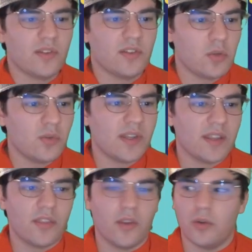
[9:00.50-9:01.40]

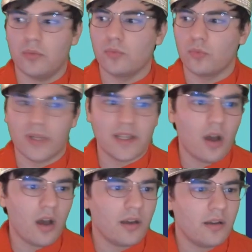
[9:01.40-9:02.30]
using the
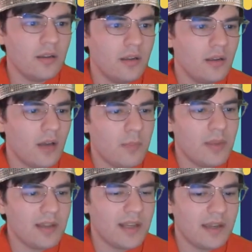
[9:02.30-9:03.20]
Recon
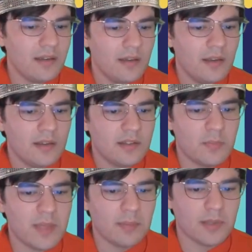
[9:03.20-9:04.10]
ability to
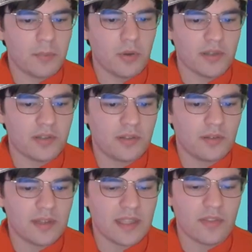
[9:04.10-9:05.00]
be able to put
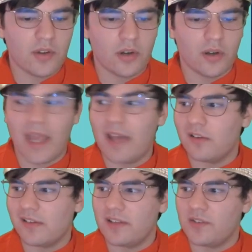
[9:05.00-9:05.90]
either
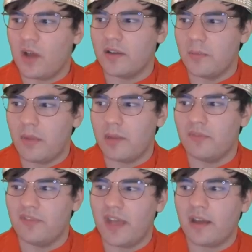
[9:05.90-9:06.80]
energies onto bottom
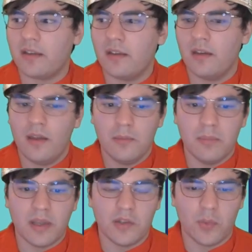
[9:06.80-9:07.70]
of deck
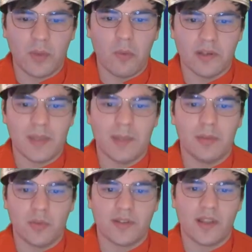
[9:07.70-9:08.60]
because we want to be
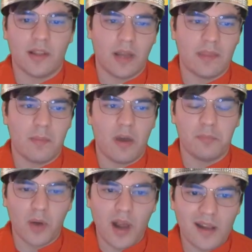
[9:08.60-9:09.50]
able to accelerate them off
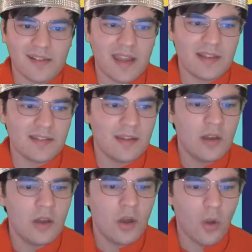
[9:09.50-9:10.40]
Mirage Gate,
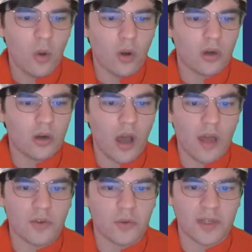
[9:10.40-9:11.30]
or
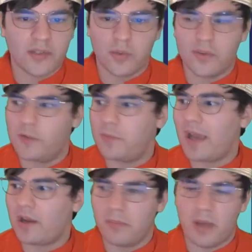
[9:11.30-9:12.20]
other resources
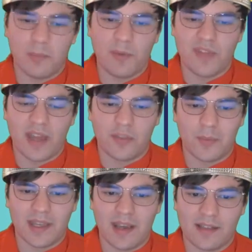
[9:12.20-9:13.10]
back on bottom of deck that
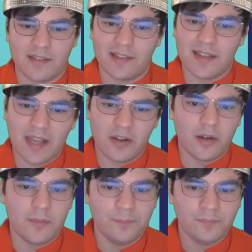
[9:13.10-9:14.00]
we can access later.